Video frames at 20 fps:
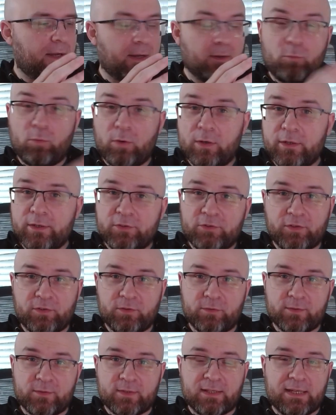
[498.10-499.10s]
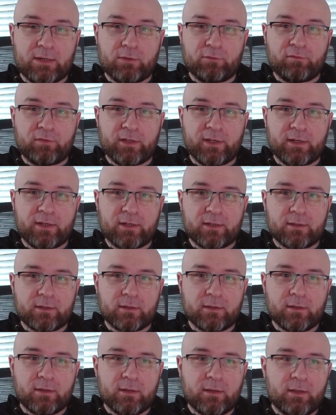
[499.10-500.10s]
I wanted to use Cloudflare,
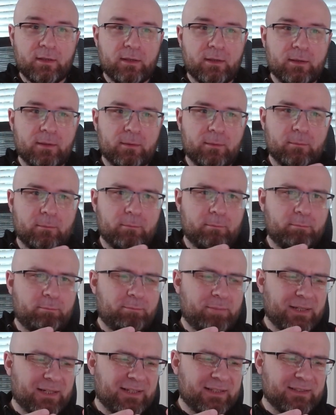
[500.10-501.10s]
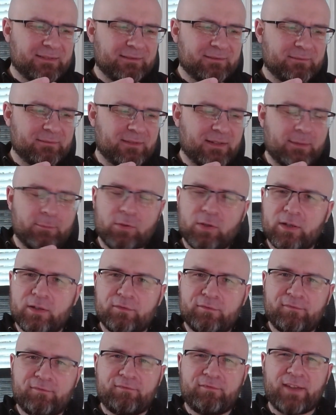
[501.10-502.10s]
but I'm not a
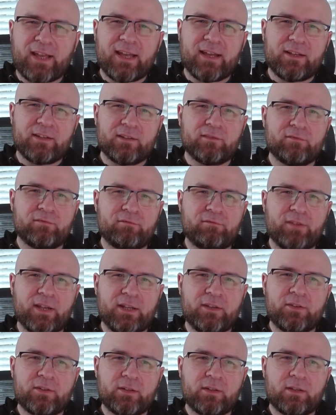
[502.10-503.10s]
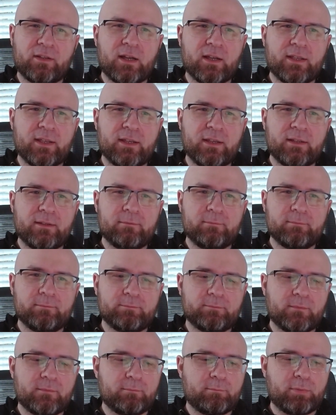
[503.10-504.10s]
fan of vendor lock-in,
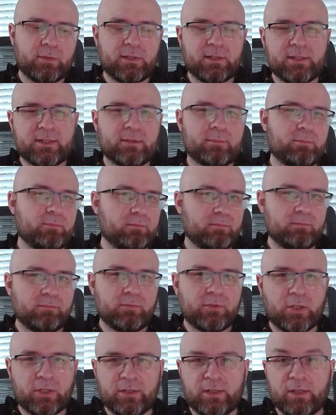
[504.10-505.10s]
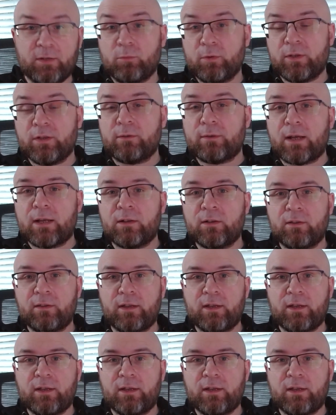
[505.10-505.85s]
plus .NET wouldn't run on